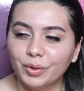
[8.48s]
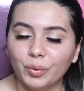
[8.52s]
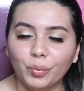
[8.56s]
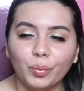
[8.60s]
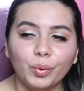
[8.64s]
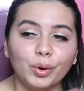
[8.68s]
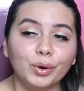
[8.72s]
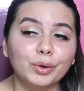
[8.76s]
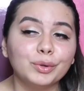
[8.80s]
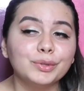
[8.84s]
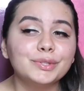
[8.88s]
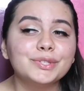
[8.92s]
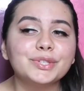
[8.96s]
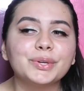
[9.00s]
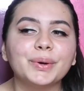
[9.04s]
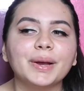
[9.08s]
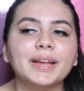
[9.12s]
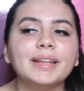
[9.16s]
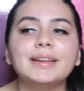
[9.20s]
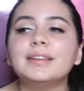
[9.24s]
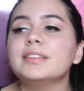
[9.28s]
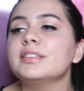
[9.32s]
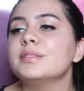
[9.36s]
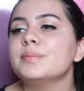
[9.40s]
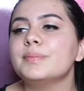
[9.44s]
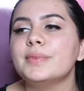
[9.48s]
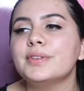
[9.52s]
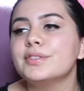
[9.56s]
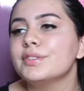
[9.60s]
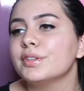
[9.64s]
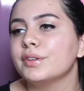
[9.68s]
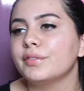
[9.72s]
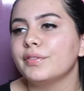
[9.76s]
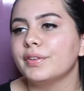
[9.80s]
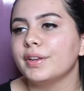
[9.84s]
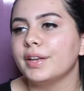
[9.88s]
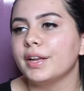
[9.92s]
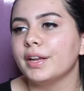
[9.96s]
the world's greatest
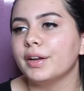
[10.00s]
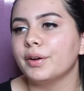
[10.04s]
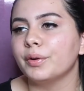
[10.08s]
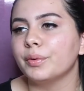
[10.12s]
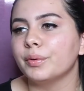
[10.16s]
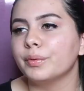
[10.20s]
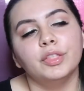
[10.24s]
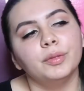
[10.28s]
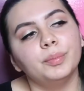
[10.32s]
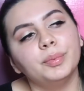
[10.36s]
music video,